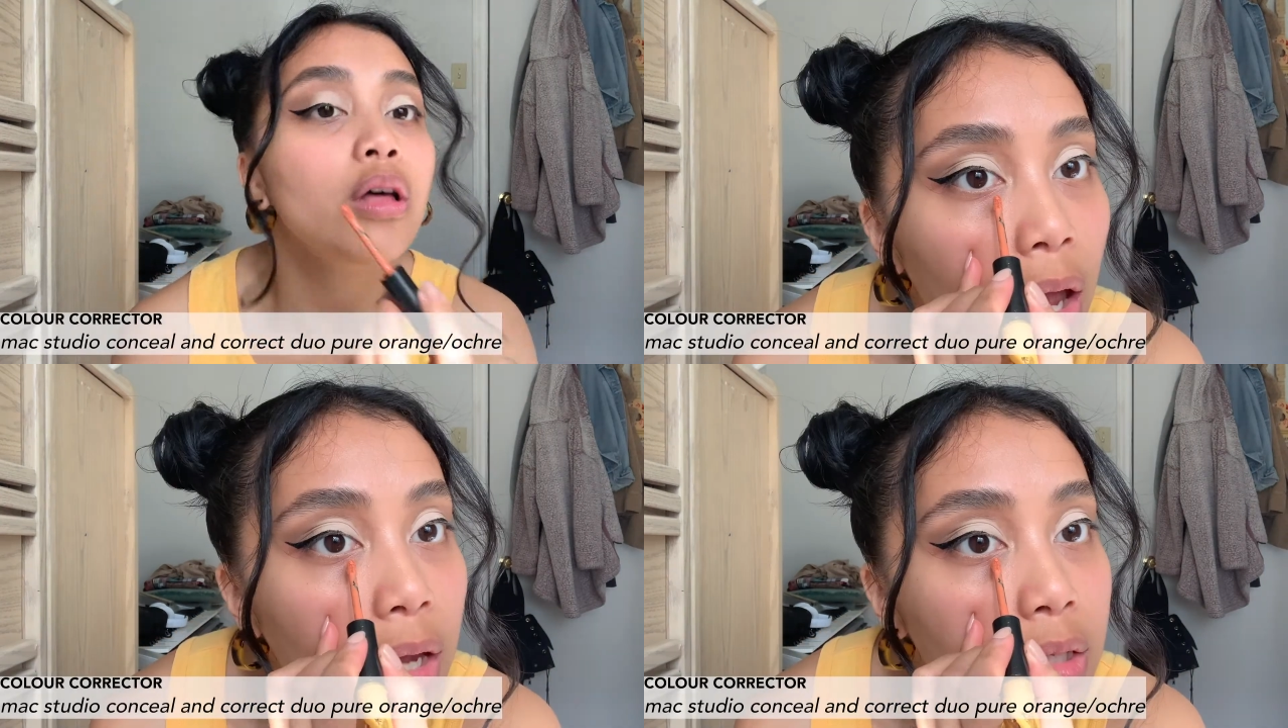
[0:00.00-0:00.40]

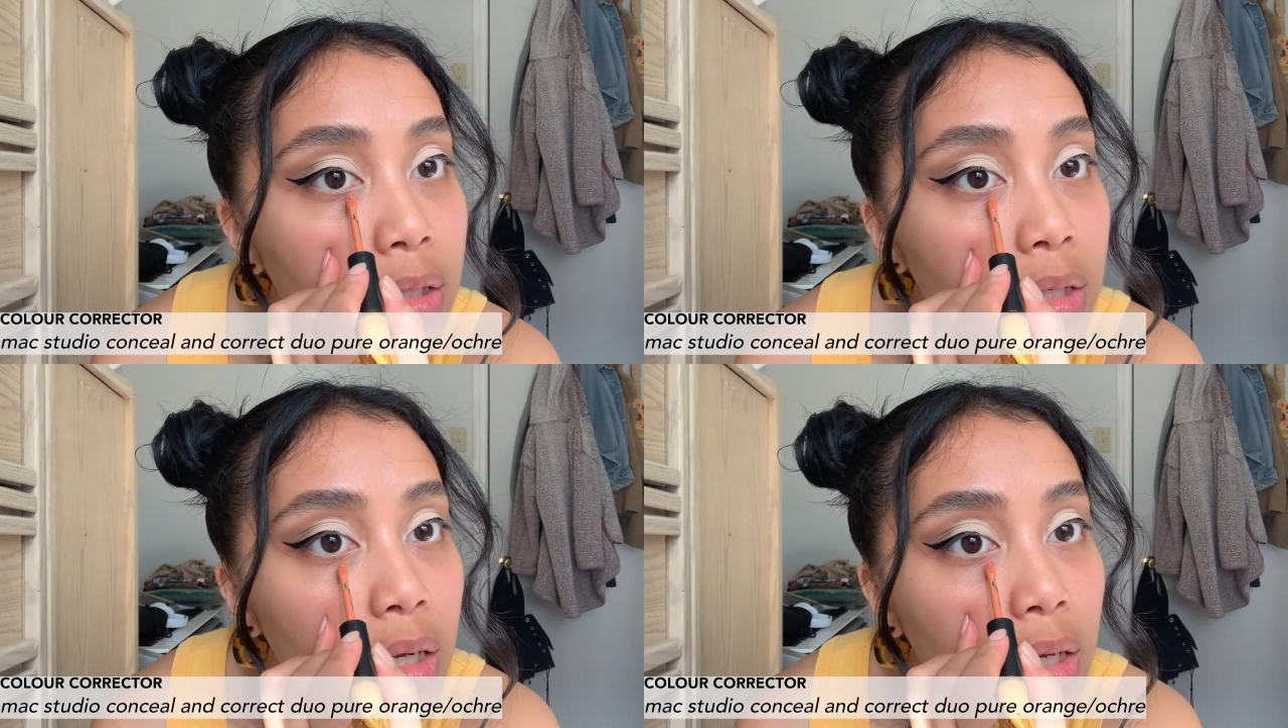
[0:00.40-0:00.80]

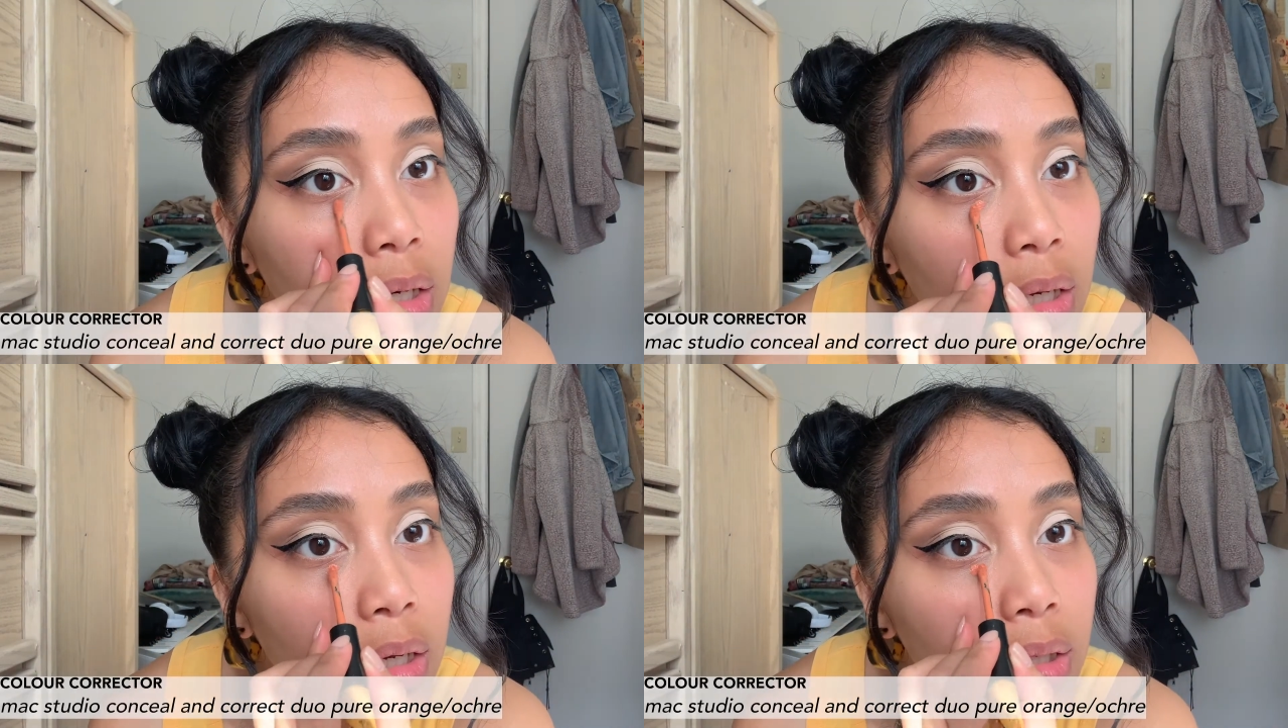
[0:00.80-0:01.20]

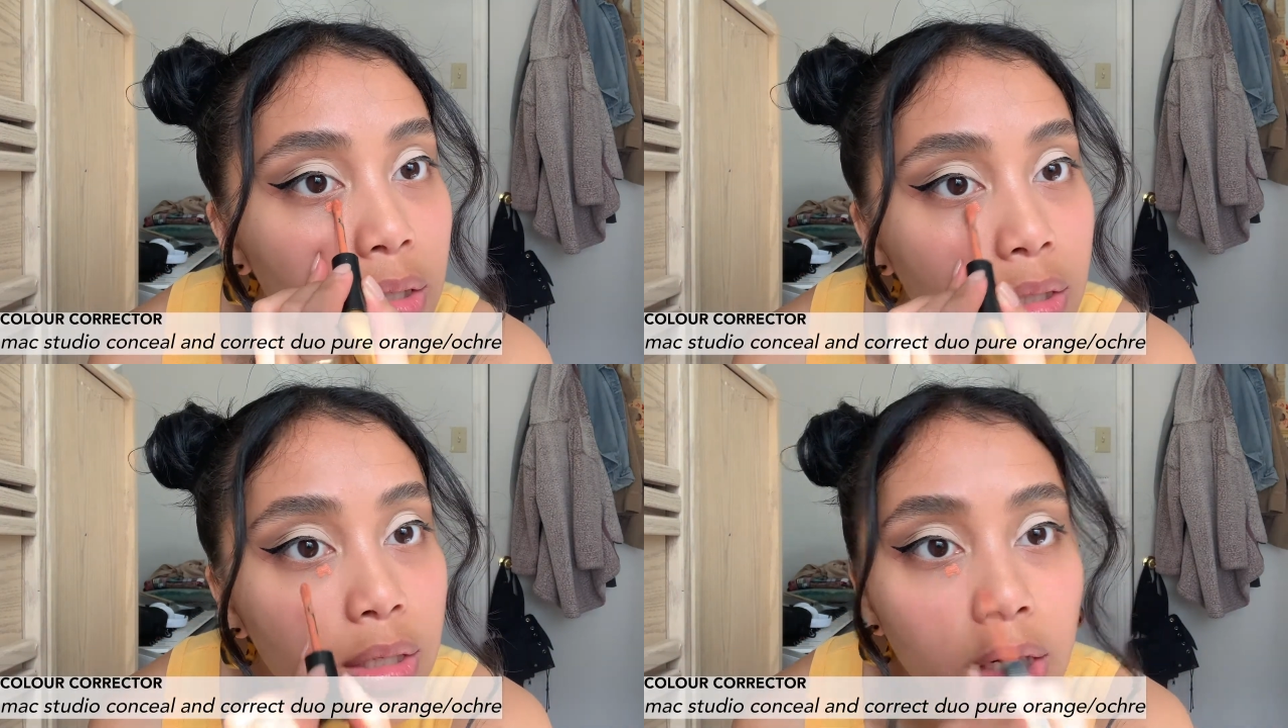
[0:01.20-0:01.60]
ended
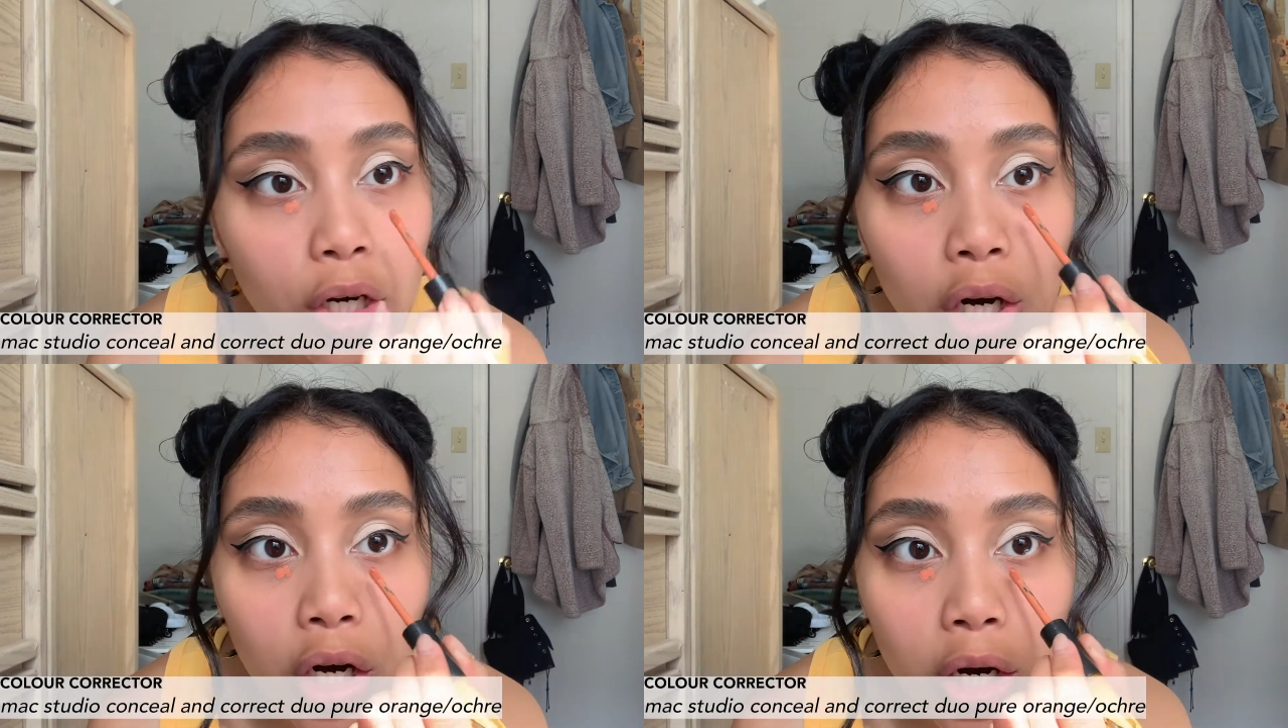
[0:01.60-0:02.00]

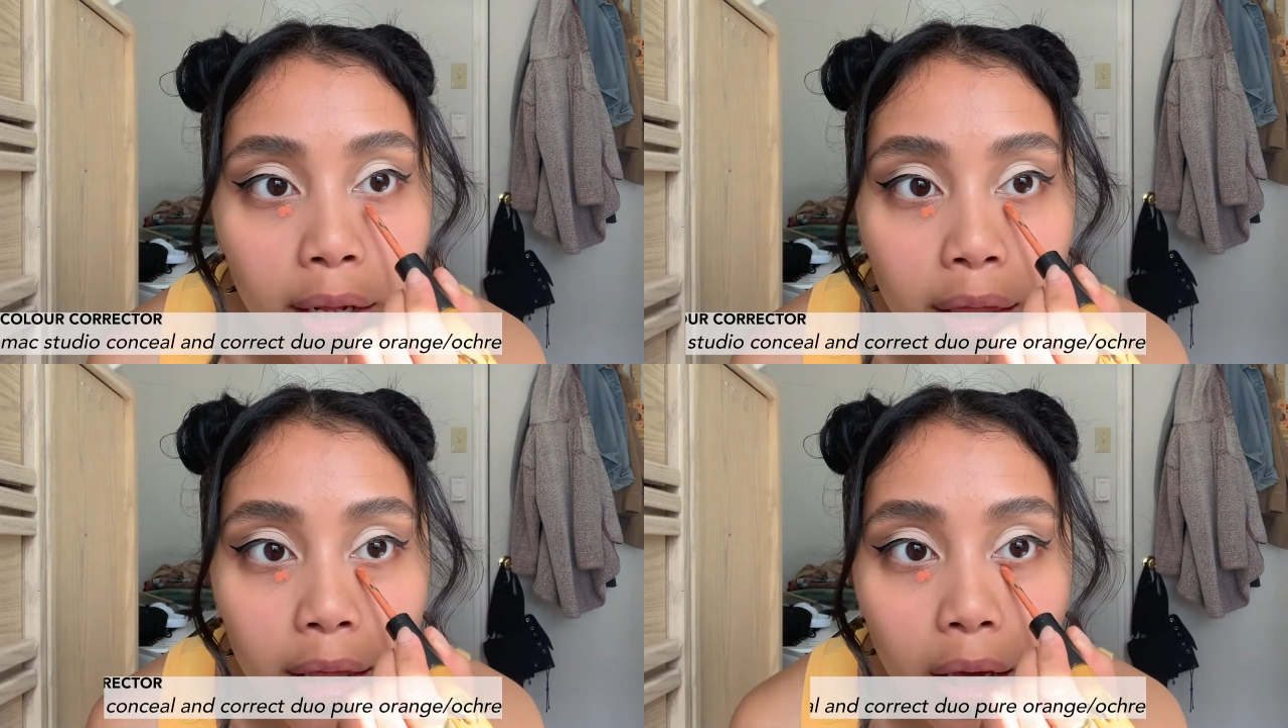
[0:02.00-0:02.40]
concealer
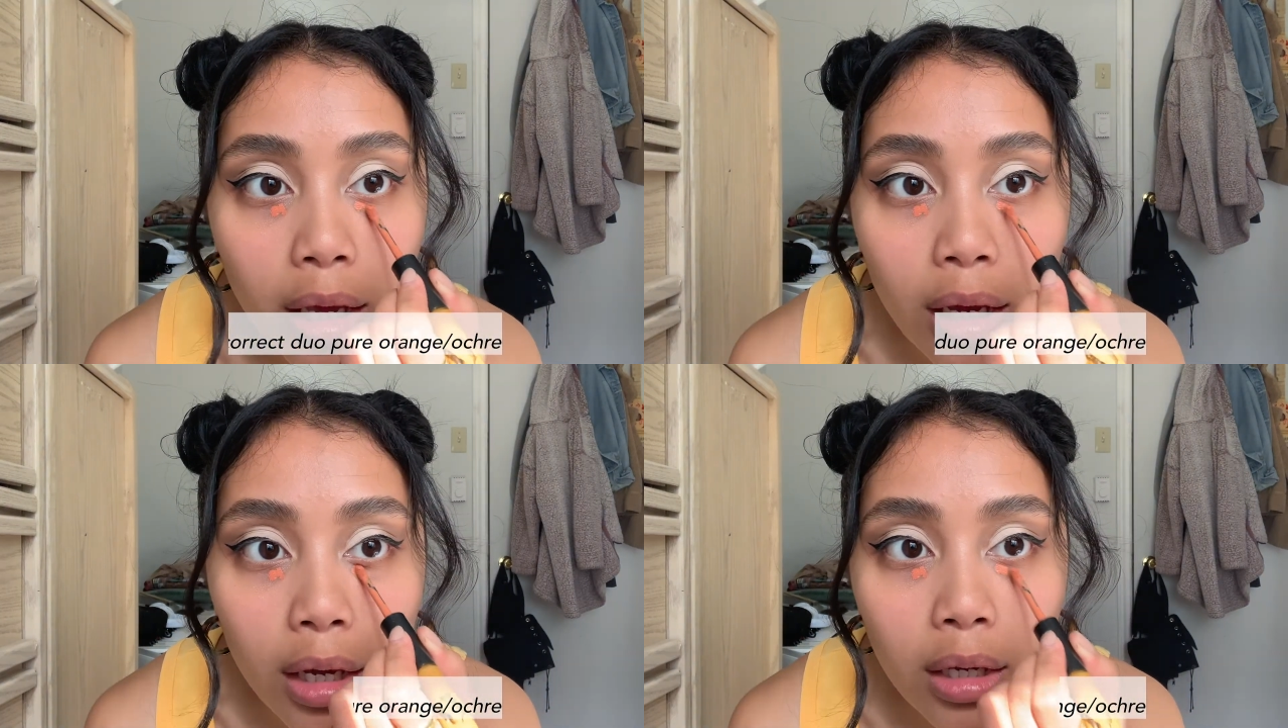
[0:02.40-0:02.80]

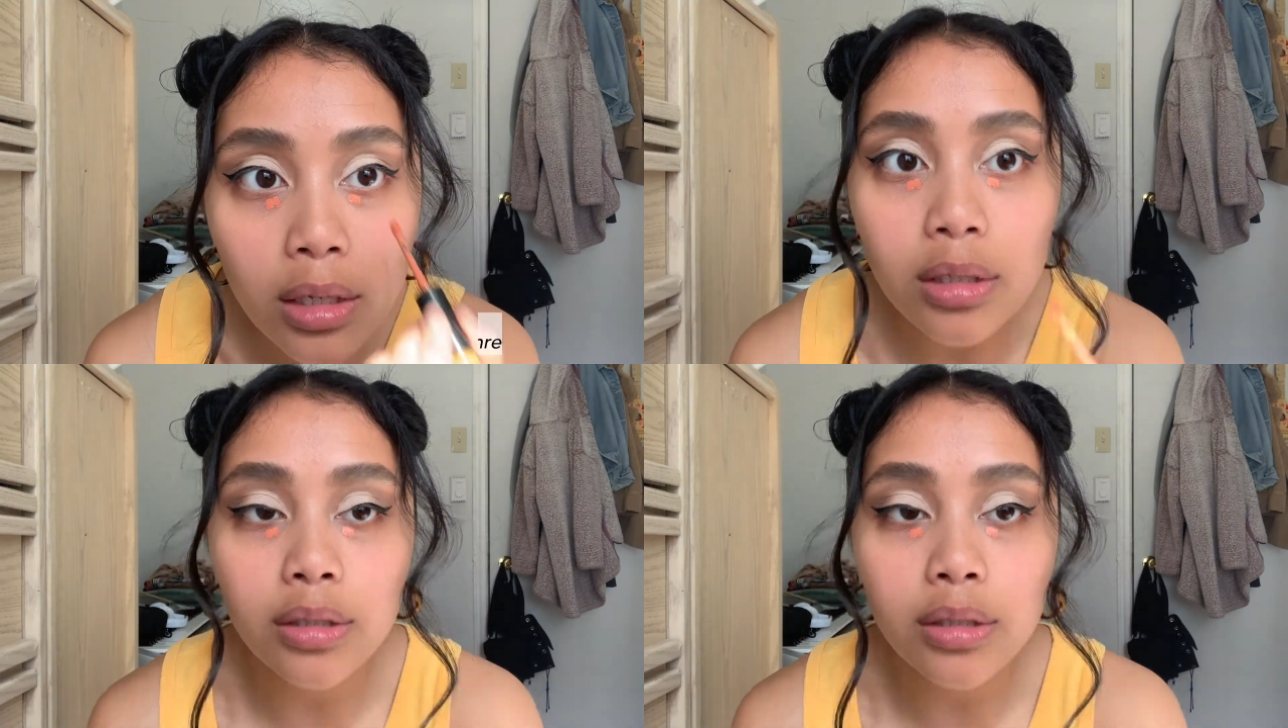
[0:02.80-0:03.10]
thing.